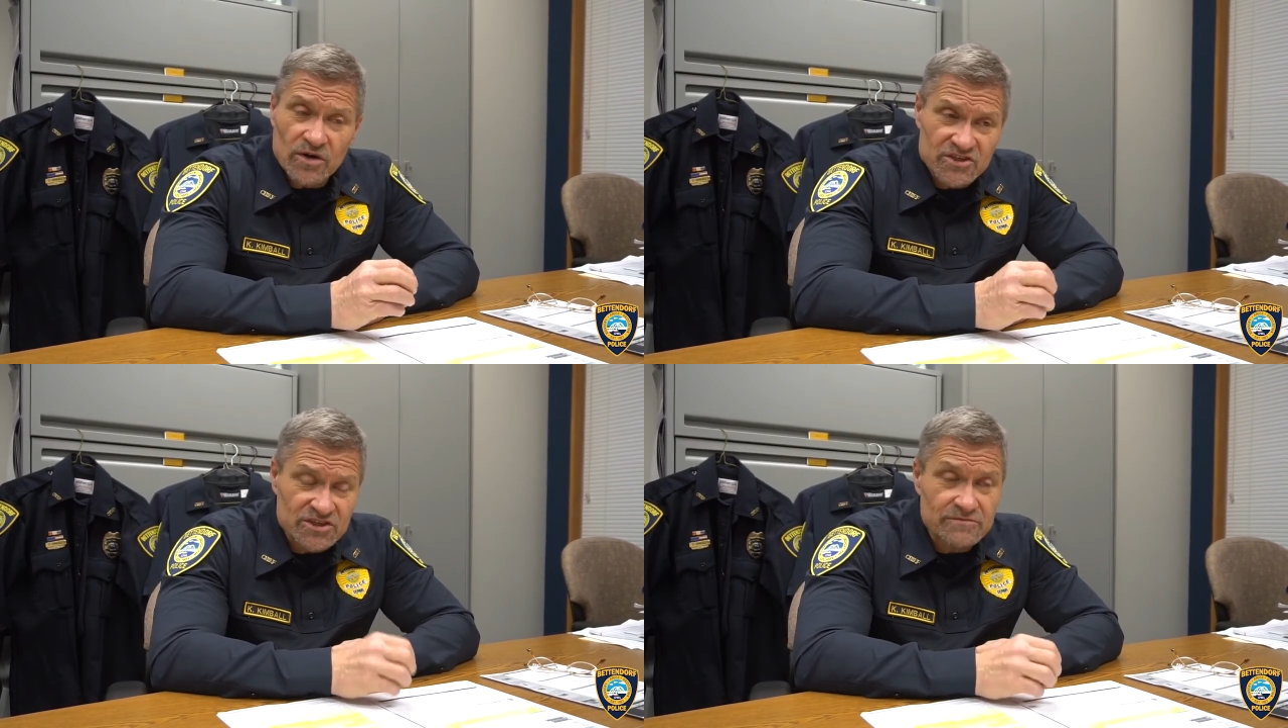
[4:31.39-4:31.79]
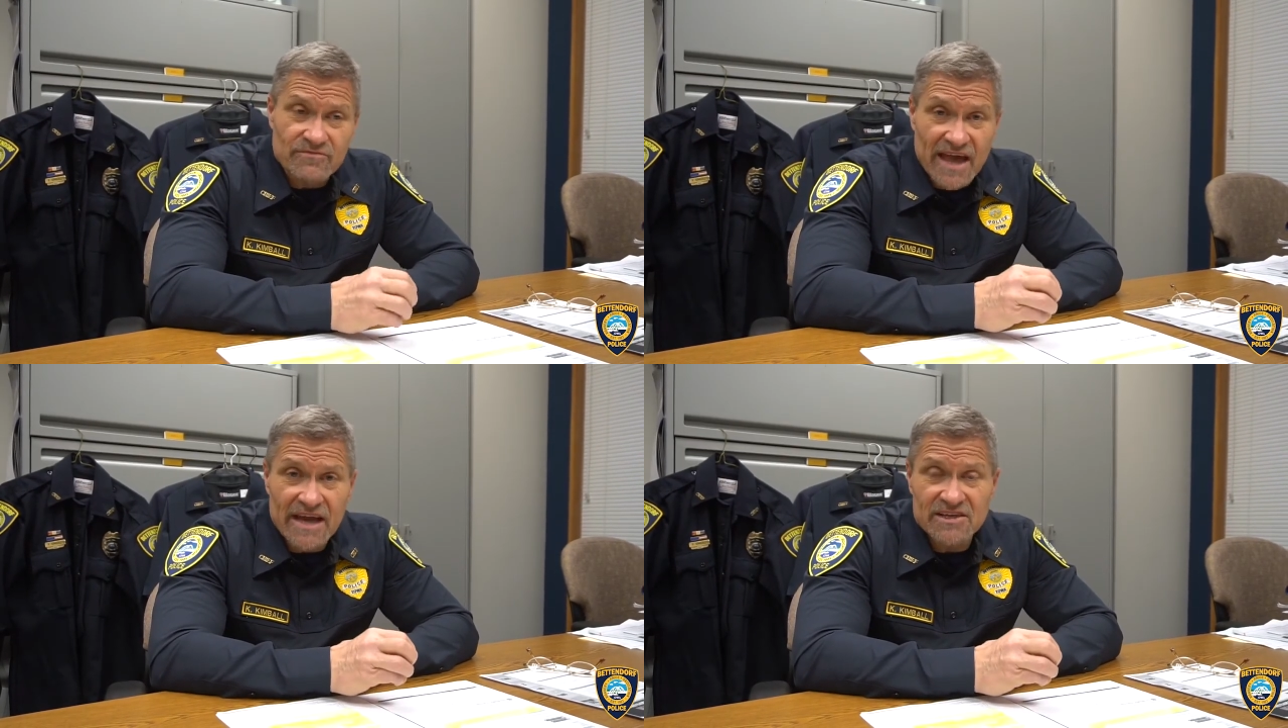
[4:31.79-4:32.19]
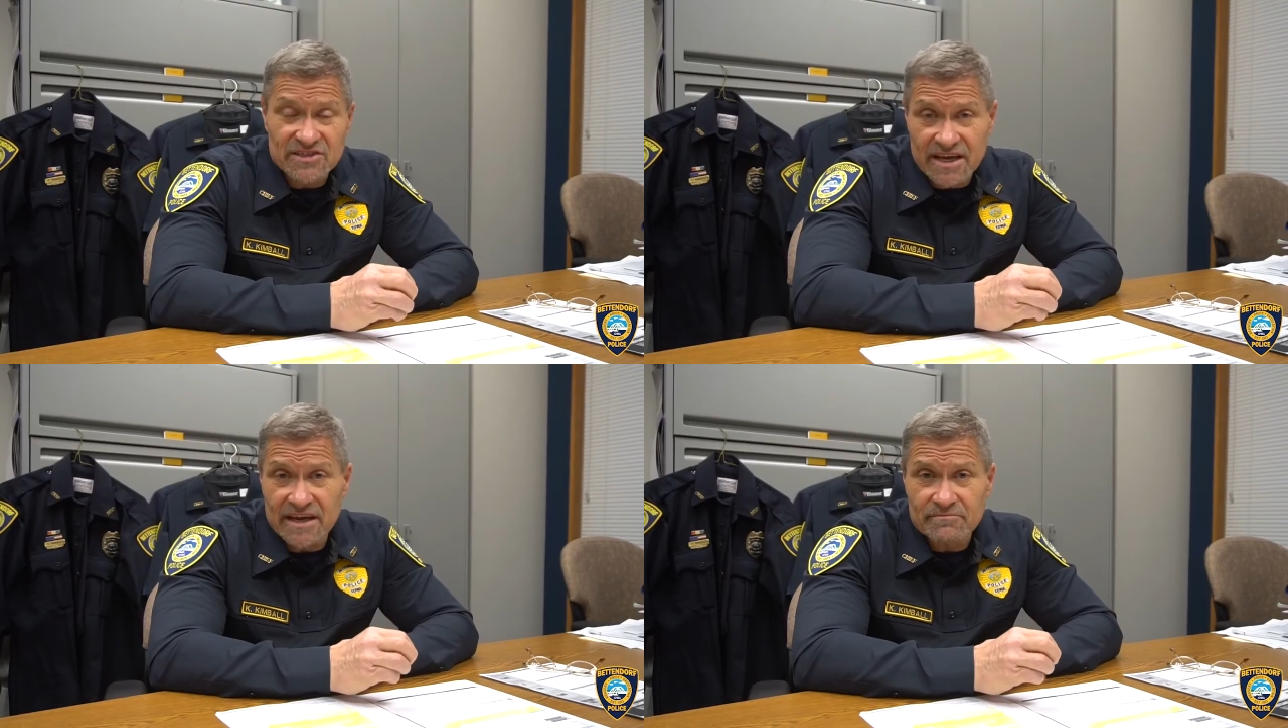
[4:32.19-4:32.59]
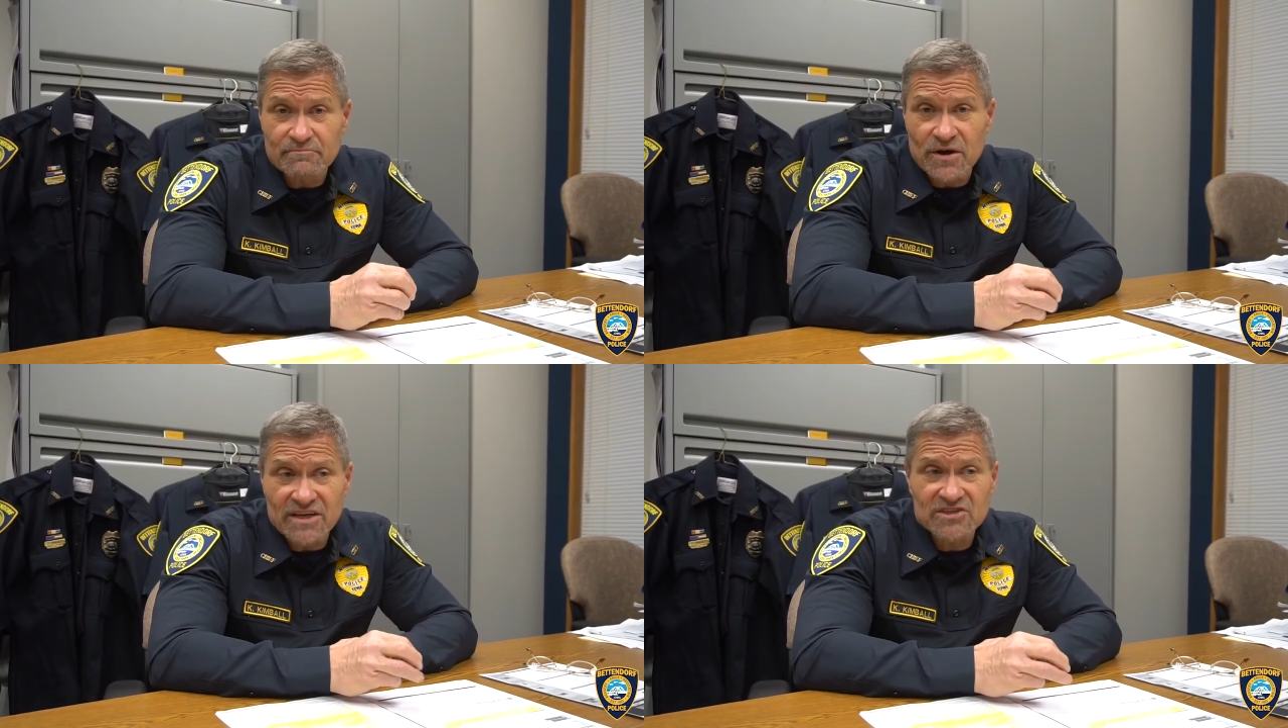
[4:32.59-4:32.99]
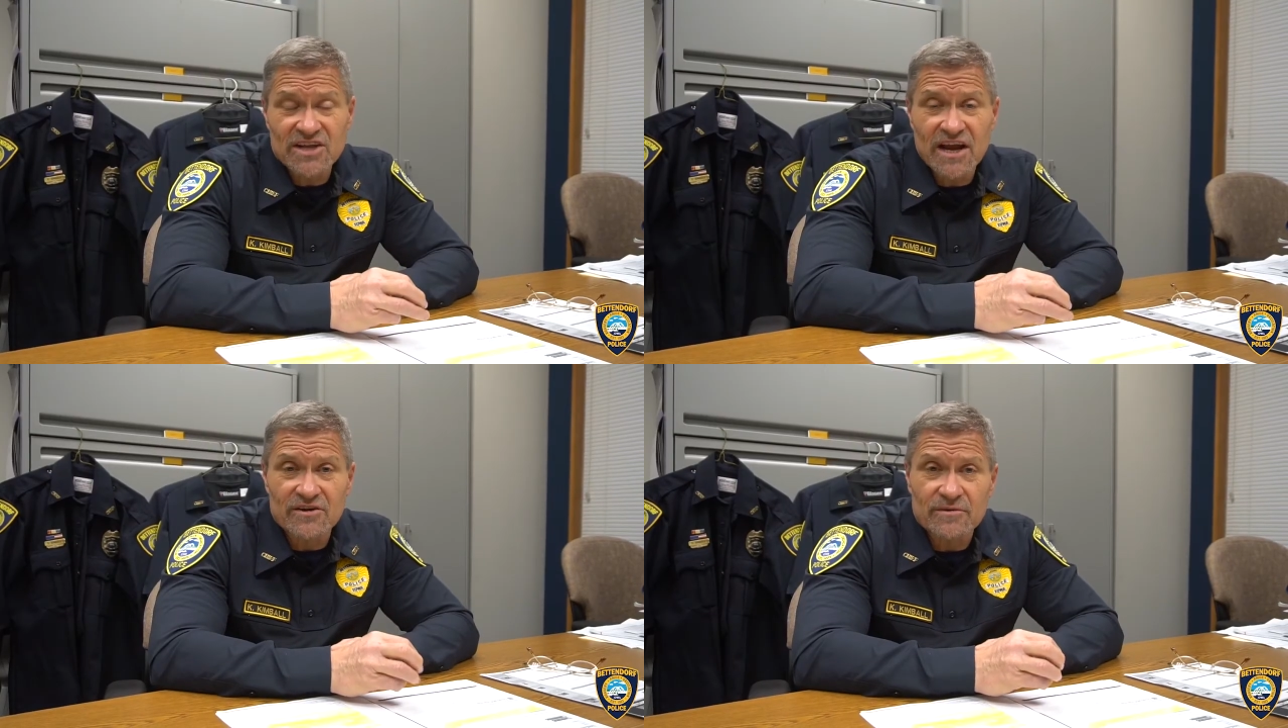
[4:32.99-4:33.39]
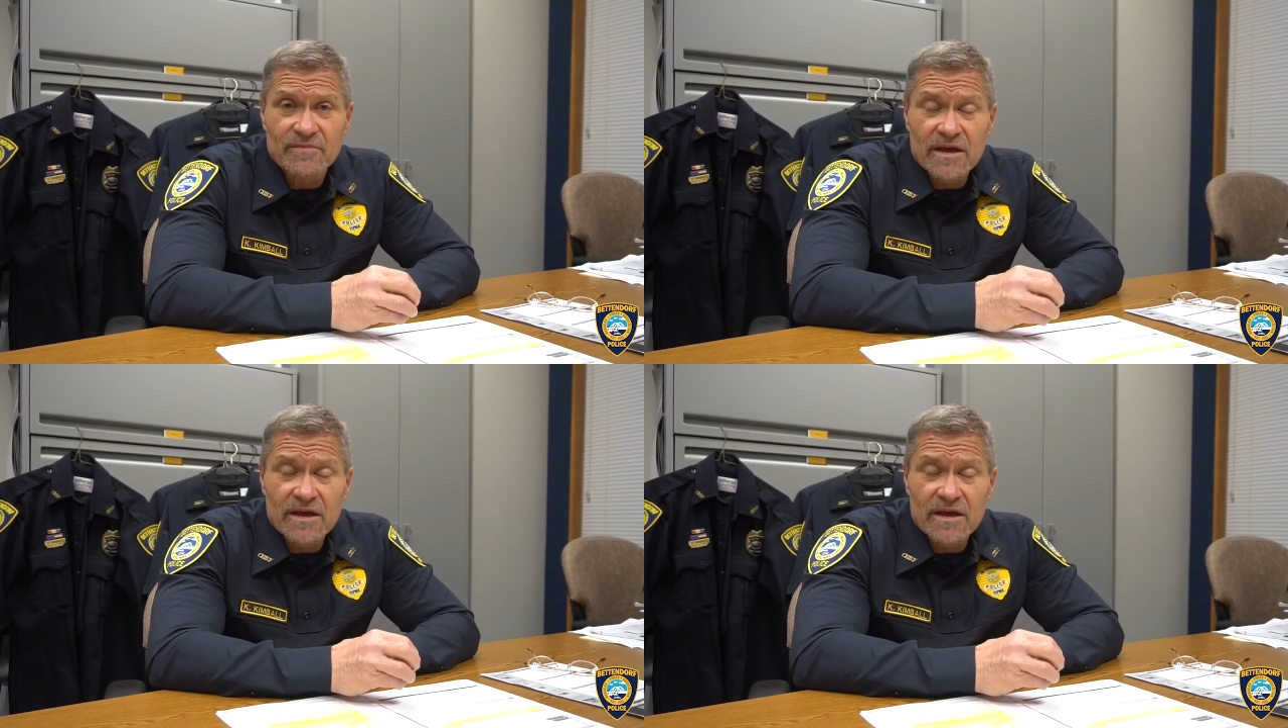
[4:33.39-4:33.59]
which that is, again, pretty standard.